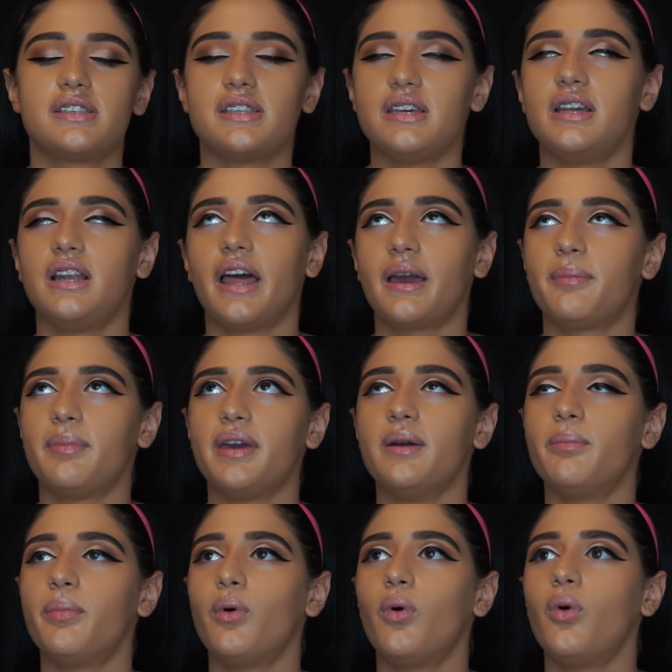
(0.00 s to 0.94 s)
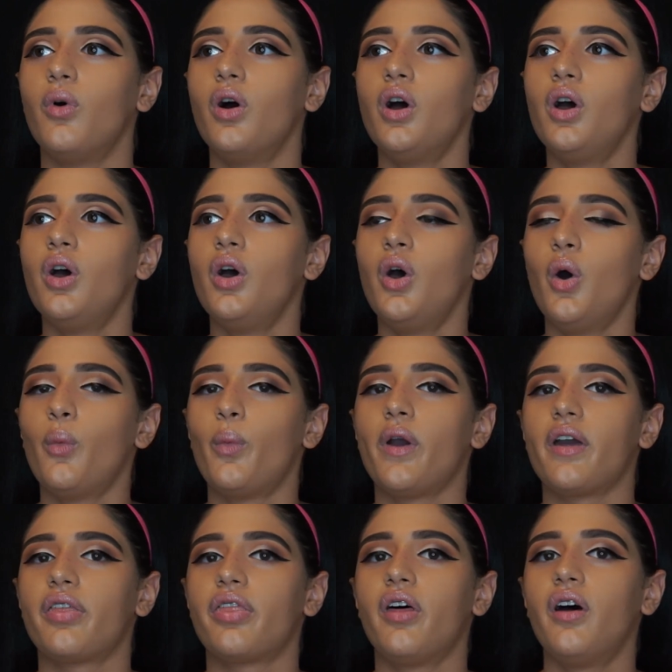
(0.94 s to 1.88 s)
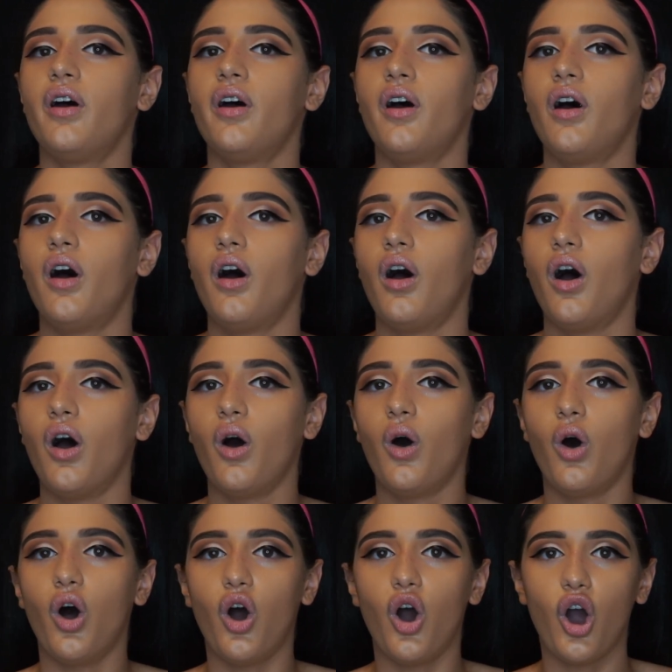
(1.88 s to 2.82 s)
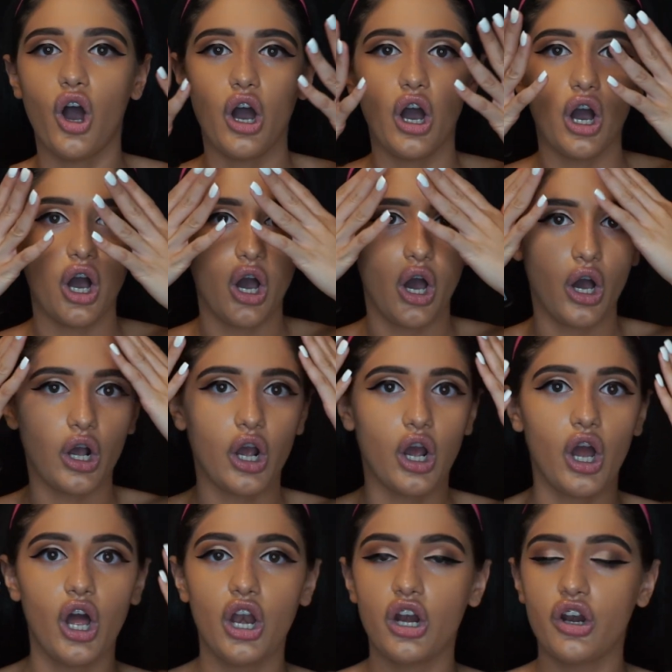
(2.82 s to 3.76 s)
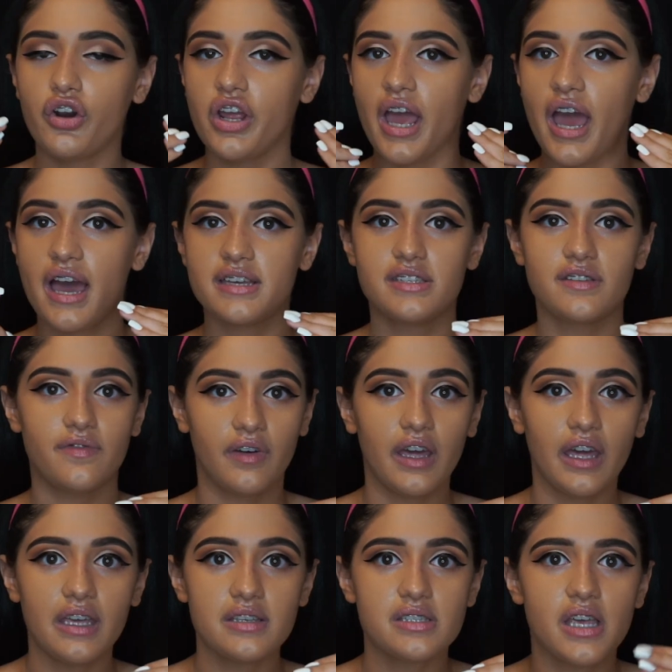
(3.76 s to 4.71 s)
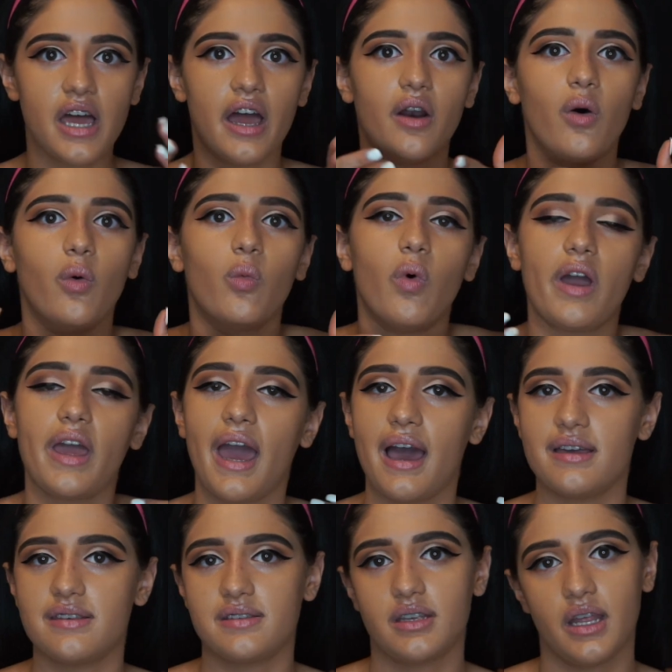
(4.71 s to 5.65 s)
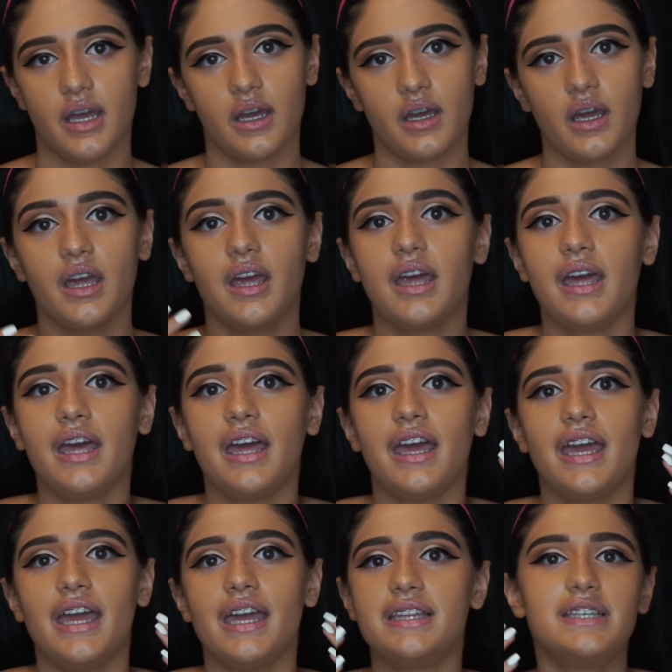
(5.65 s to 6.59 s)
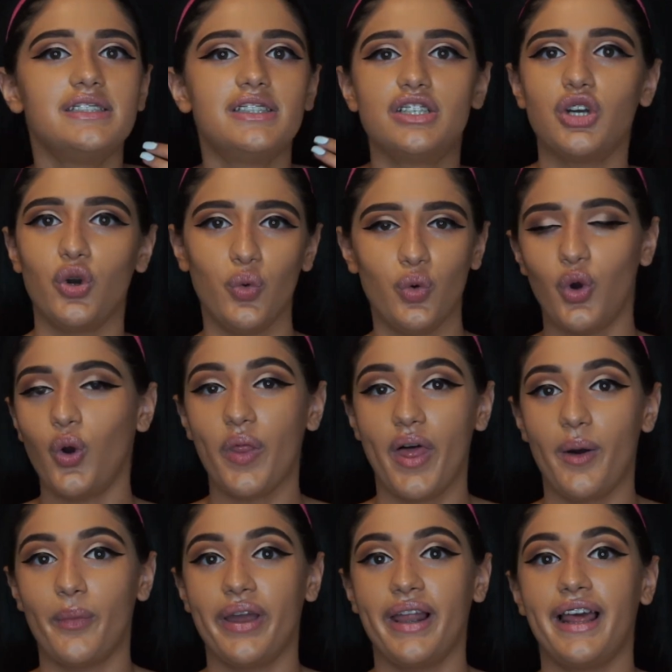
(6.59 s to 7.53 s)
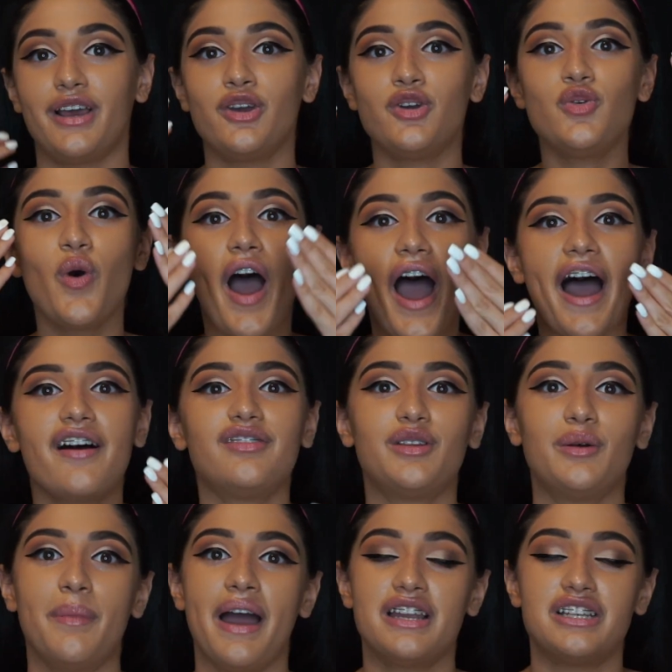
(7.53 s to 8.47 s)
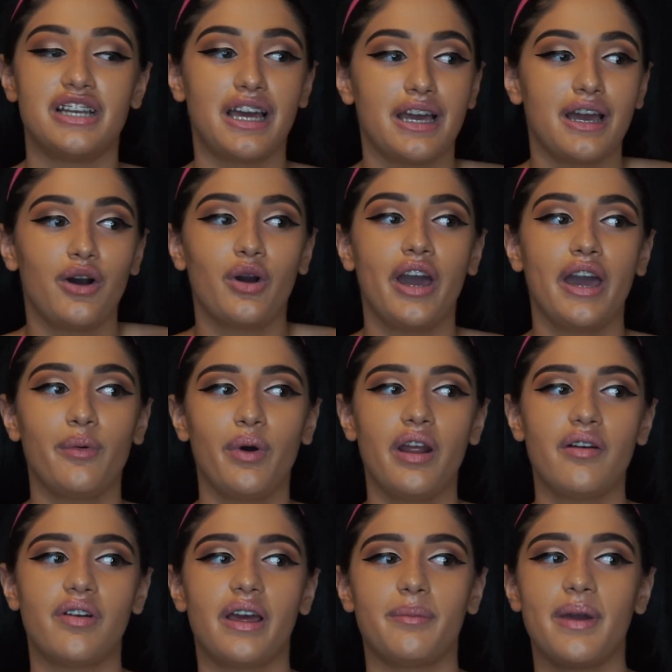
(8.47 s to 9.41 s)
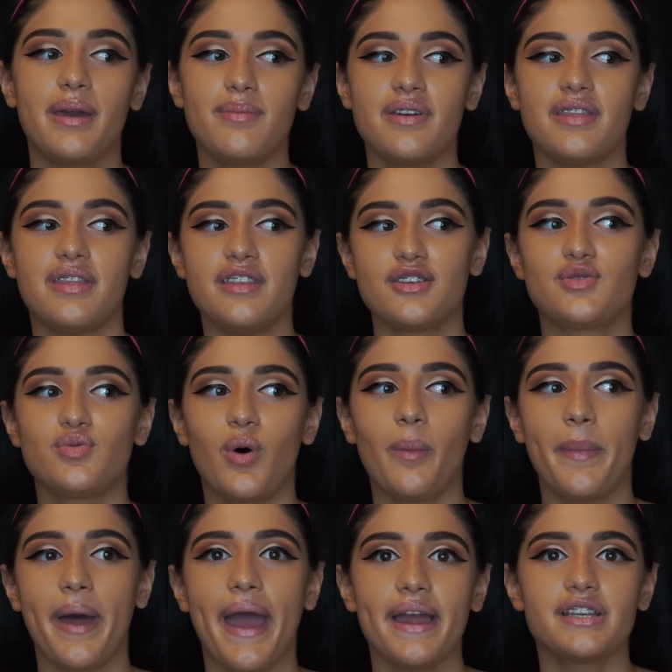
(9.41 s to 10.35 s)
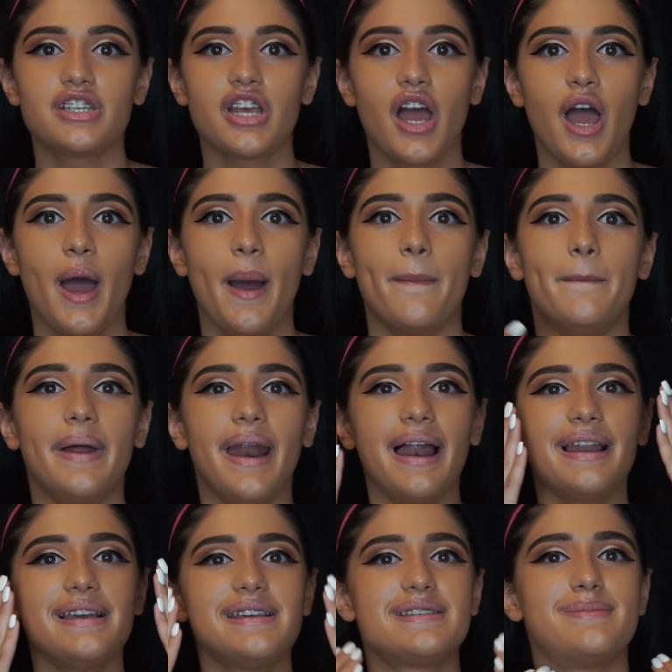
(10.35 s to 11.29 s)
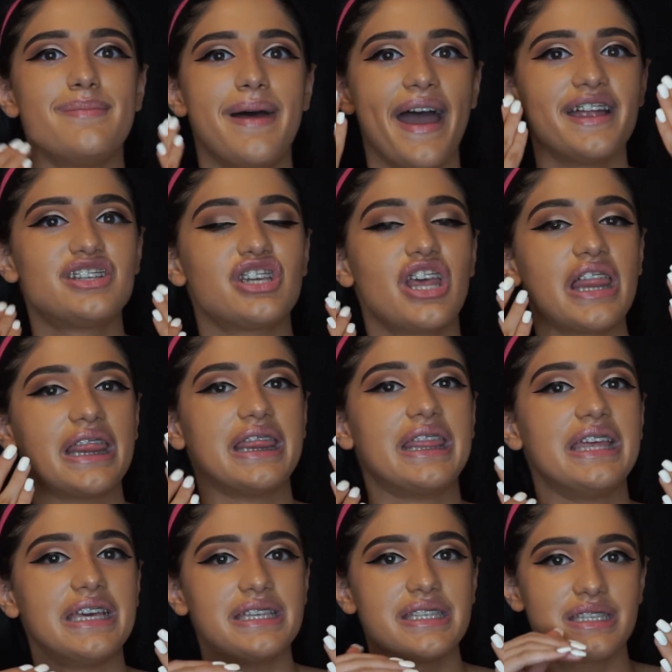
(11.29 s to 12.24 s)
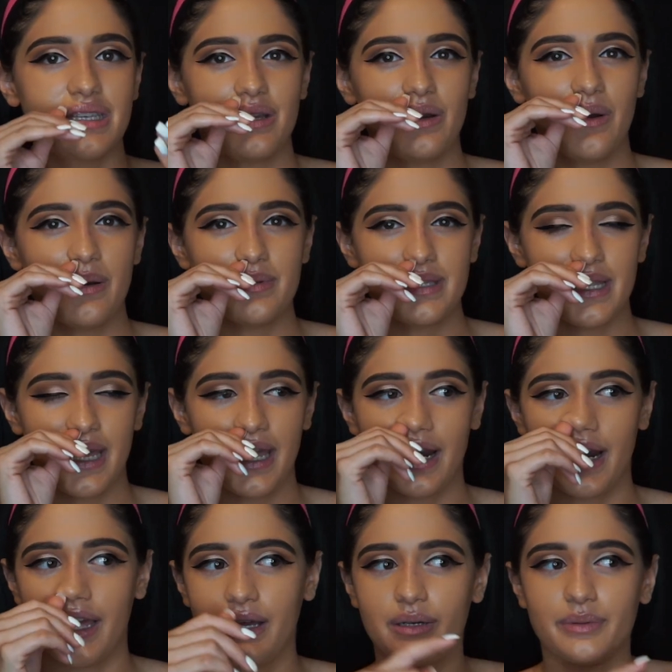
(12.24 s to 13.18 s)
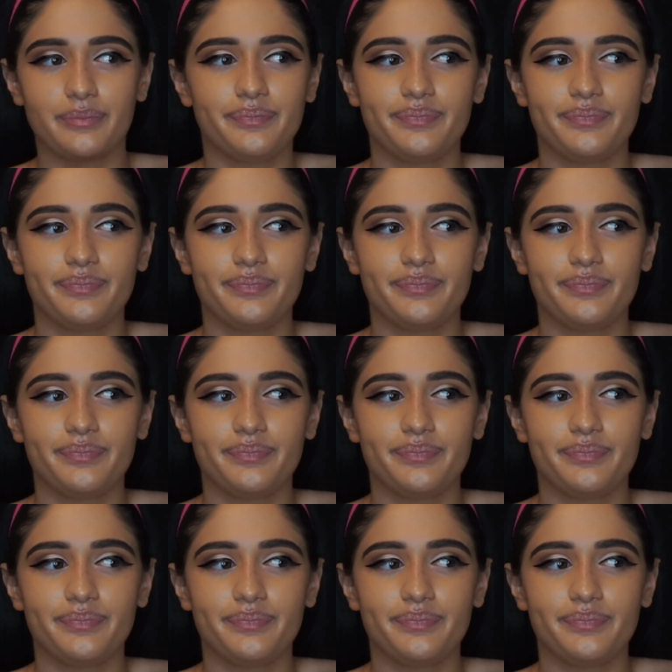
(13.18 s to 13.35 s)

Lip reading: see like people with a colory ass face and a white ass neck. It doesn't go that way. Like, you have to match. Like, okay, whatever, like maybe this won't match, but at least match this. You know what I'm saying? Like,